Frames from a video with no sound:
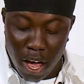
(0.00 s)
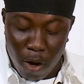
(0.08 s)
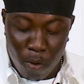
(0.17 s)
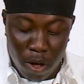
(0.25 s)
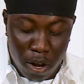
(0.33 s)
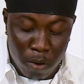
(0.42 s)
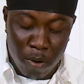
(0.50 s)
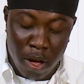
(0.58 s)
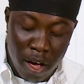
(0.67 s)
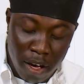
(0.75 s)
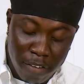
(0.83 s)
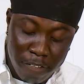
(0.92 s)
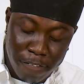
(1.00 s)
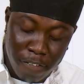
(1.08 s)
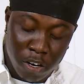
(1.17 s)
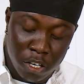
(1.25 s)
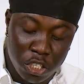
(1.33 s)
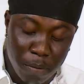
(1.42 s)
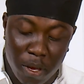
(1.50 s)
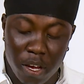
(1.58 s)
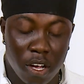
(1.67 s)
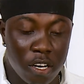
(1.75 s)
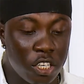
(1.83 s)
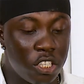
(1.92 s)
Well, we have, for the
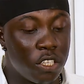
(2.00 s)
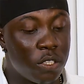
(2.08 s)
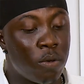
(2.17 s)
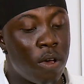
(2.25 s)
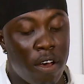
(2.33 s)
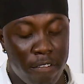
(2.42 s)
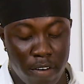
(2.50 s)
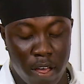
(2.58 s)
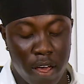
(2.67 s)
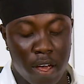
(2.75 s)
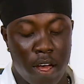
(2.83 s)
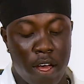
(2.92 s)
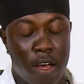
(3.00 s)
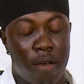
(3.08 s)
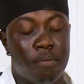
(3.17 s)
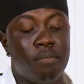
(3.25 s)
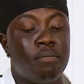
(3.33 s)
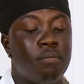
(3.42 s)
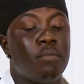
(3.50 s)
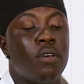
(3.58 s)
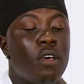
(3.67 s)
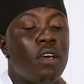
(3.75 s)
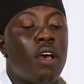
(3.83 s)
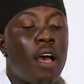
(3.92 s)
Jamaican dishes, we have like um,
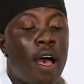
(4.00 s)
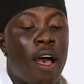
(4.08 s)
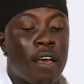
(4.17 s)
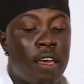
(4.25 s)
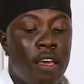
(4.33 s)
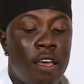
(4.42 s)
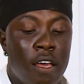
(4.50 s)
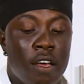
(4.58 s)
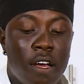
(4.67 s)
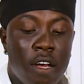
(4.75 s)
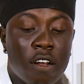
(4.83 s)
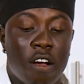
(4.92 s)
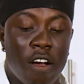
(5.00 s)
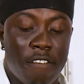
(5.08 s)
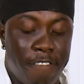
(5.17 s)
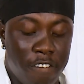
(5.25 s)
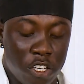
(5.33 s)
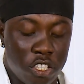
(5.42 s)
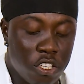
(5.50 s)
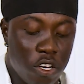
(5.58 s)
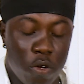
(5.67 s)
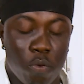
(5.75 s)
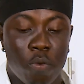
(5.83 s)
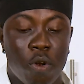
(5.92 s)
and codfish.
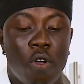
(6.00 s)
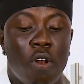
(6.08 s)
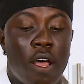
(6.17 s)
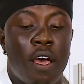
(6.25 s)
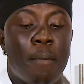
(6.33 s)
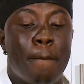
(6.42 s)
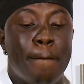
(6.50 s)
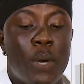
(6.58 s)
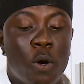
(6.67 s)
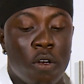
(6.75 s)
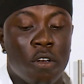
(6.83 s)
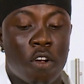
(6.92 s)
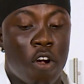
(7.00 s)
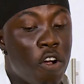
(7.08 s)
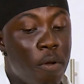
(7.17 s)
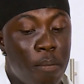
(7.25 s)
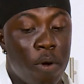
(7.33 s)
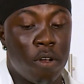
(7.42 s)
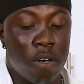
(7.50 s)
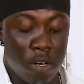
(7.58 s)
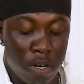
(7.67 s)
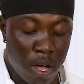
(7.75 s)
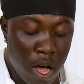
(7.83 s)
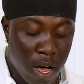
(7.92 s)
Mm. We do mm. like mutton, curry mutton,
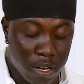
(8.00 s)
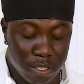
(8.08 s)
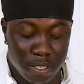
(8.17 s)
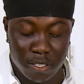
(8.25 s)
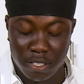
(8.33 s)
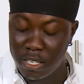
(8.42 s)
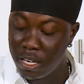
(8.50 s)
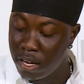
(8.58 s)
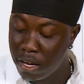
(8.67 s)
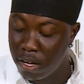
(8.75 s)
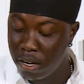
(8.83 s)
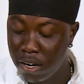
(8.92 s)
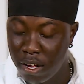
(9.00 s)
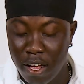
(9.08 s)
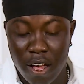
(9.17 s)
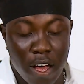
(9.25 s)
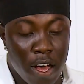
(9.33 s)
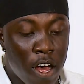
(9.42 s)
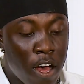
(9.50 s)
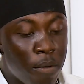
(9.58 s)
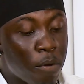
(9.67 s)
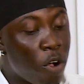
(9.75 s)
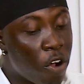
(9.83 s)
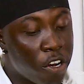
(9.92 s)
okay. ox
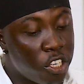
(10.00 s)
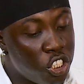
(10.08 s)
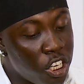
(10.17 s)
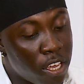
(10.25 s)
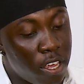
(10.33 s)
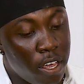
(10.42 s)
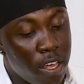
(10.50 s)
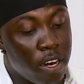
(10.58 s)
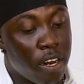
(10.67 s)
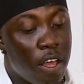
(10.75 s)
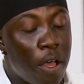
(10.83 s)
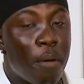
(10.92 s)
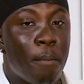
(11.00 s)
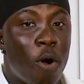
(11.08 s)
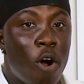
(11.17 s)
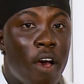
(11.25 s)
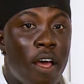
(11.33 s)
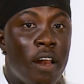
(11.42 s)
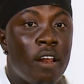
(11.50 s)
um, curry chicken, mm -hmm. boil.